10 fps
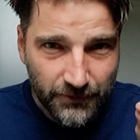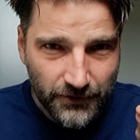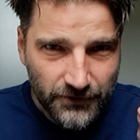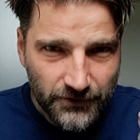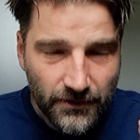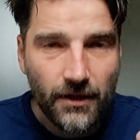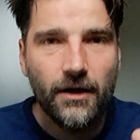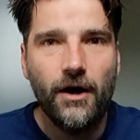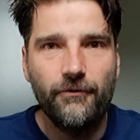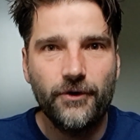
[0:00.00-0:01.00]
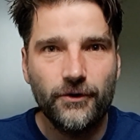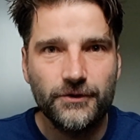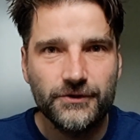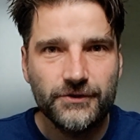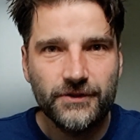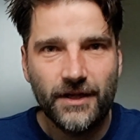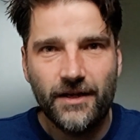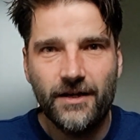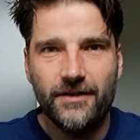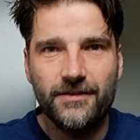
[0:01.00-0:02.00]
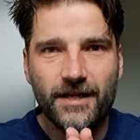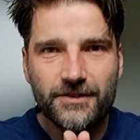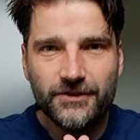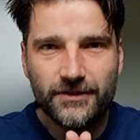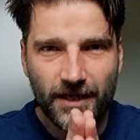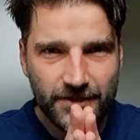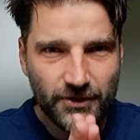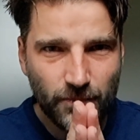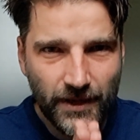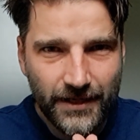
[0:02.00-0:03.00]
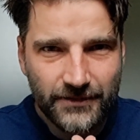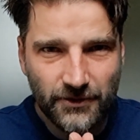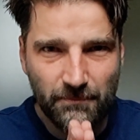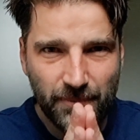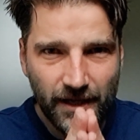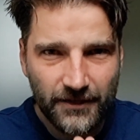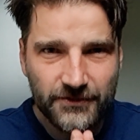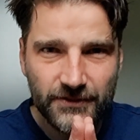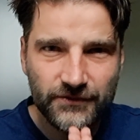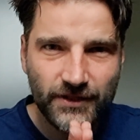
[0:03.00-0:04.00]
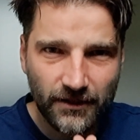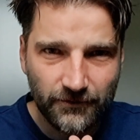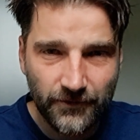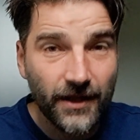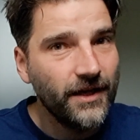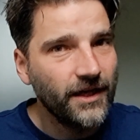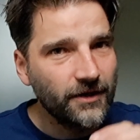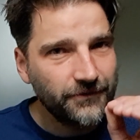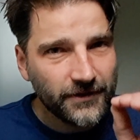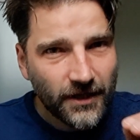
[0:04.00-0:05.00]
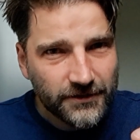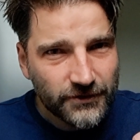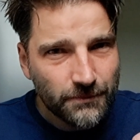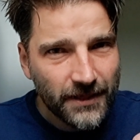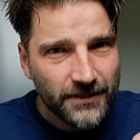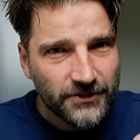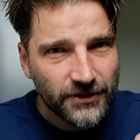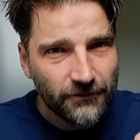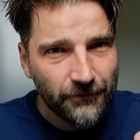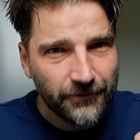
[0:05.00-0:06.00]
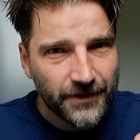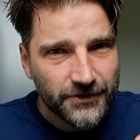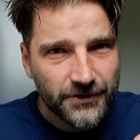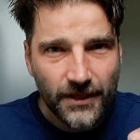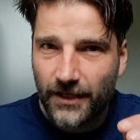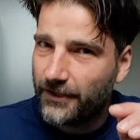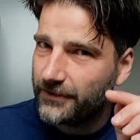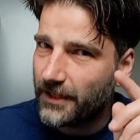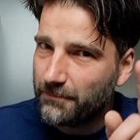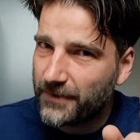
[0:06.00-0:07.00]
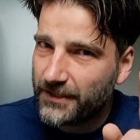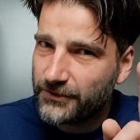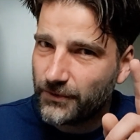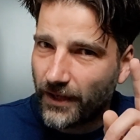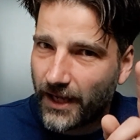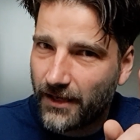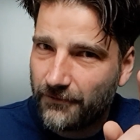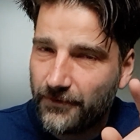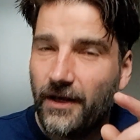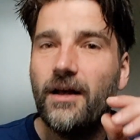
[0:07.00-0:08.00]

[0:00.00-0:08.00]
books. Of course, nature has a way to balance itself. If there are too many silverfish, that means you have